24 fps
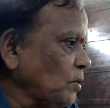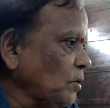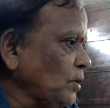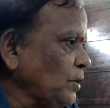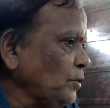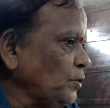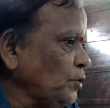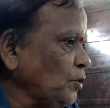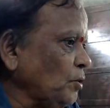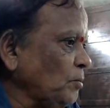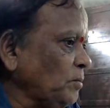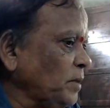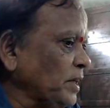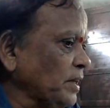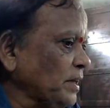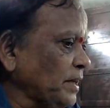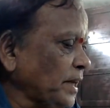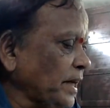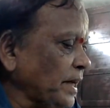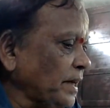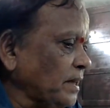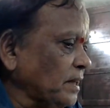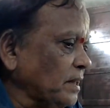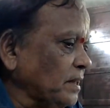human
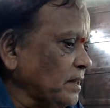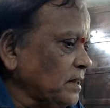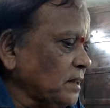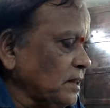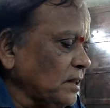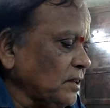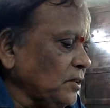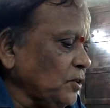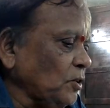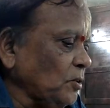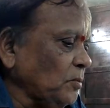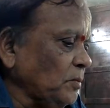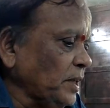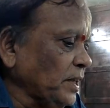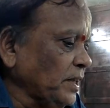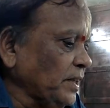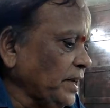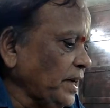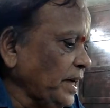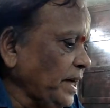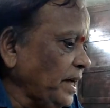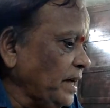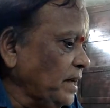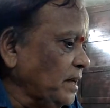
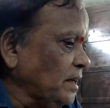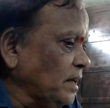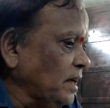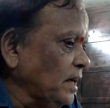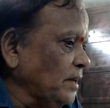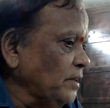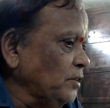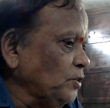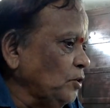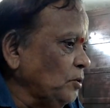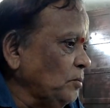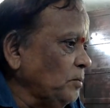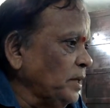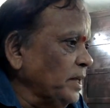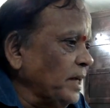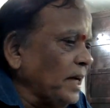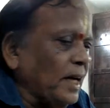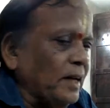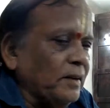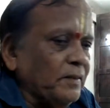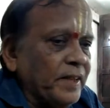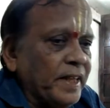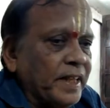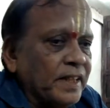greed and human
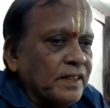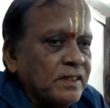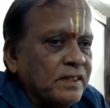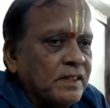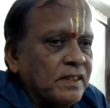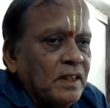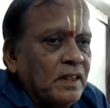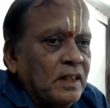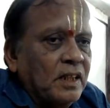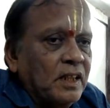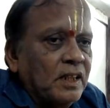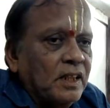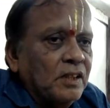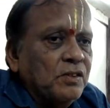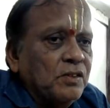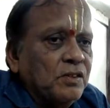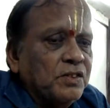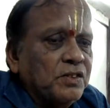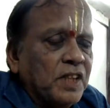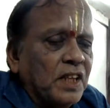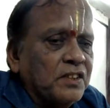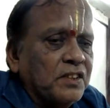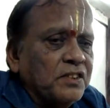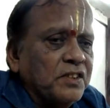avarice is to
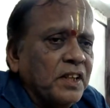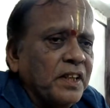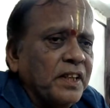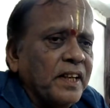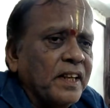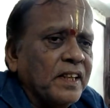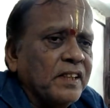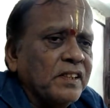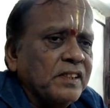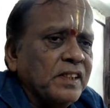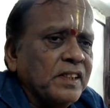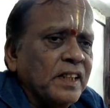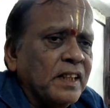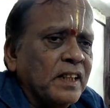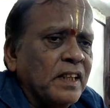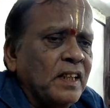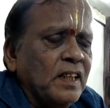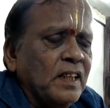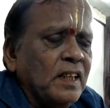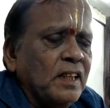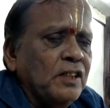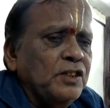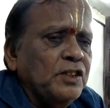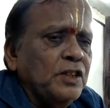such an extent.
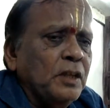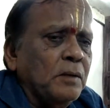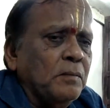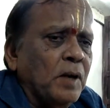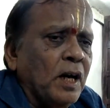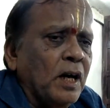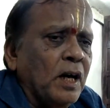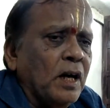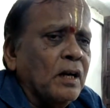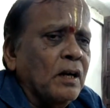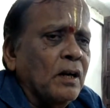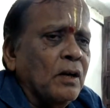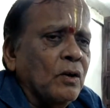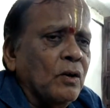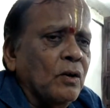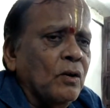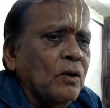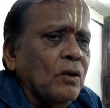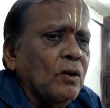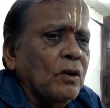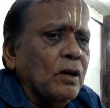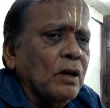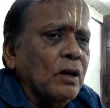Jama karo.